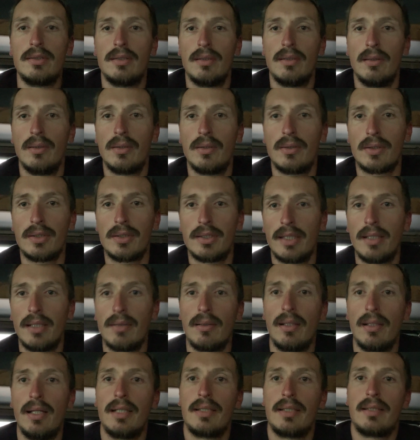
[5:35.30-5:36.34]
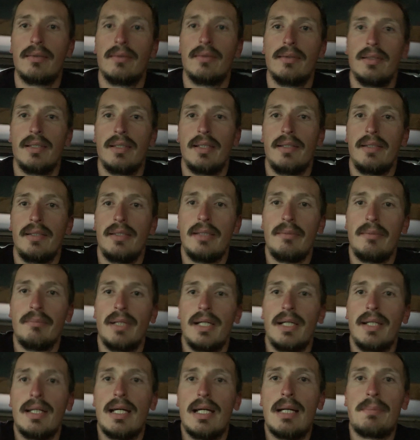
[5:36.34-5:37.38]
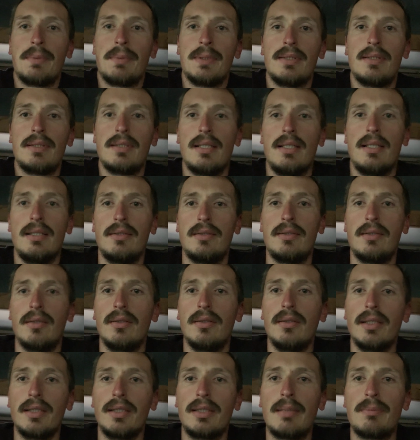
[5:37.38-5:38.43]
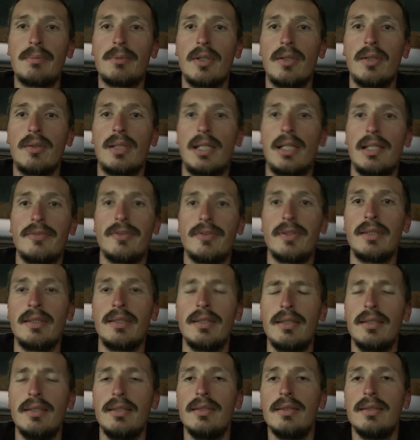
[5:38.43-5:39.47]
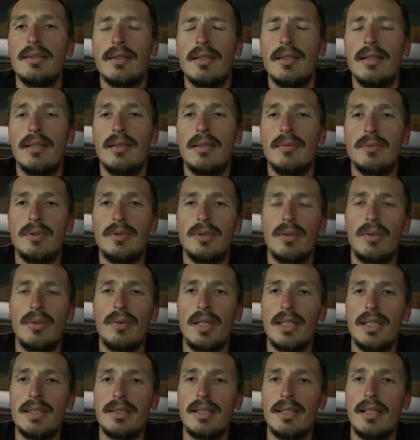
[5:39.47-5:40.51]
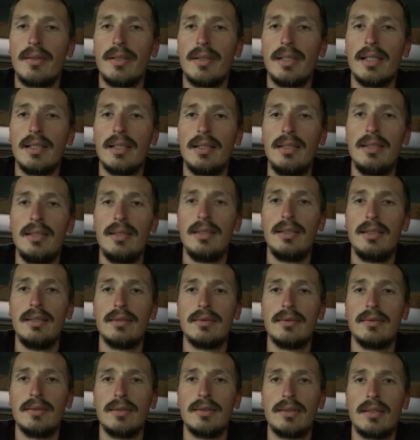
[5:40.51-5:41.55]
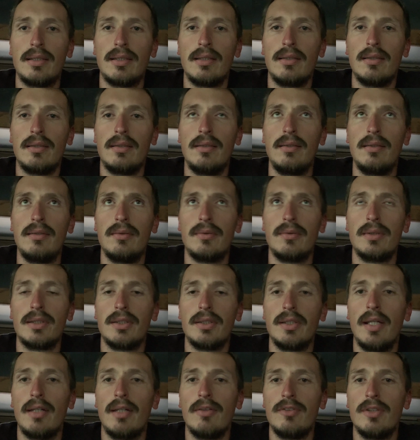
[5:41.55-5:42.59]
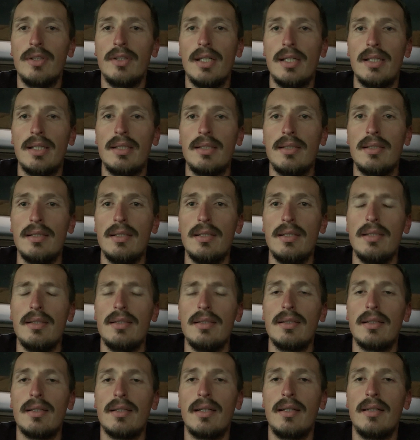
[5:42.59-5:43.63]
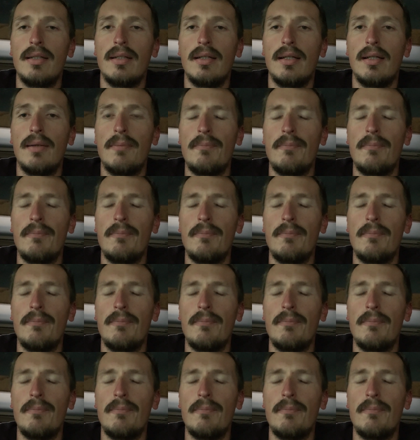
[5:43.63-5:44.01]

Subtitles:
look or sound like anything bad happened. So I kept on driving to a rest area. I was getting towards the end of the day, and